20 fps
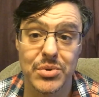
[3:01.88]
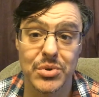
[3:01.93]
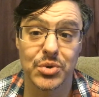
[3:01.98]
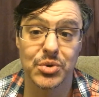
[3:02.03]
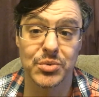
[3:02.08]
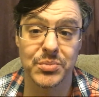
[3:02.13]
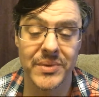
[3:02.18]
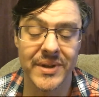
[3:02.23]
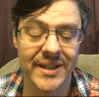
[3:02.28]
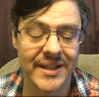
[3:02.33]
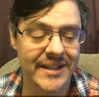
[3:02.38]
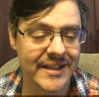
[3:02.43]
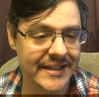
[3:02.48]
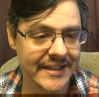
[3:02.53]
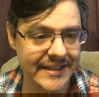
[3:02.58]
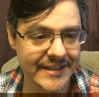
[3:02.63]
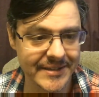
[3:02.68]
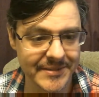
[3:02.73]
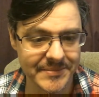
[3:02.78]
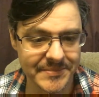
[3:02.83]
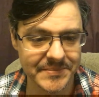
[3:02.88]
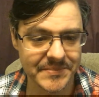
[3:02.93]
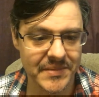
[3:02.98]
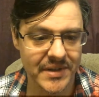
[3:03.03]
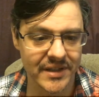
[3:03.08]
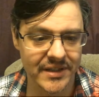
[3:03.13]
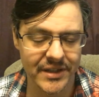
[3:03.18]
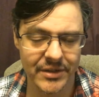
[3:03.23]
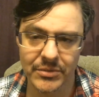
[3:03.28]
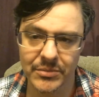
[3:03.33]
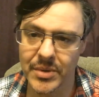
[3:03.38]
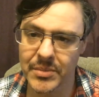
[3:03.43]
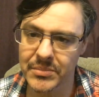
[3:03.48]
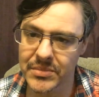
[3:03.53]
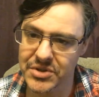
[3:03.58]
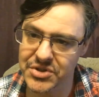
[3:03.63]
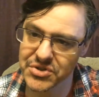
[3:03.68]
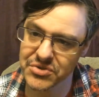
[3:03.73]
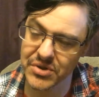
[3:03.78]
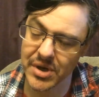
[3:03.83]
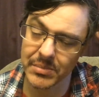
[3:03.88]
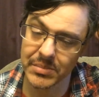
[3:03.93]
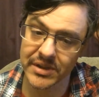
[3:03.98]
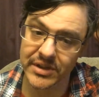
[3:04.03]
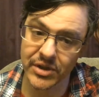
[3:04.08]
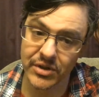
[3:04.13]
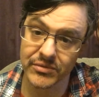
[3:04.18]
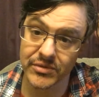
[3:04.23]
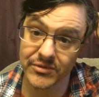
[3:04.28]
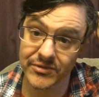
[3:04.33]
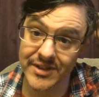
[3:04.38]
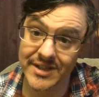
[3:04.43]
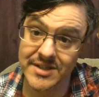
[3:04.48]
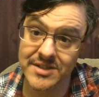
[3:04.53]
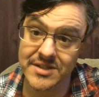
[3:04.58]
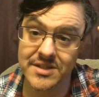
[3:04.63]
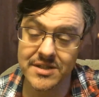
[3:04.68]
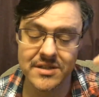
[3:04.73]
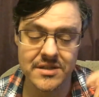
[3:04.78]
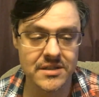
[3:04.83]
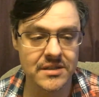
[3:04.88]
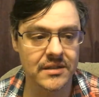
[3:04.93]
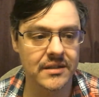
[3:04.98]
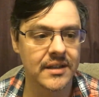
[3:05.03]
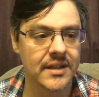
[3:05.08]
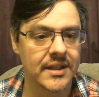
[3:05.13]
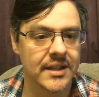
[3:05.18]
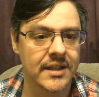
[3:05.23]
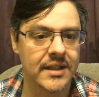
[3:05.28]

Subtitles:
pulled me, and I remember scrabbling over fences and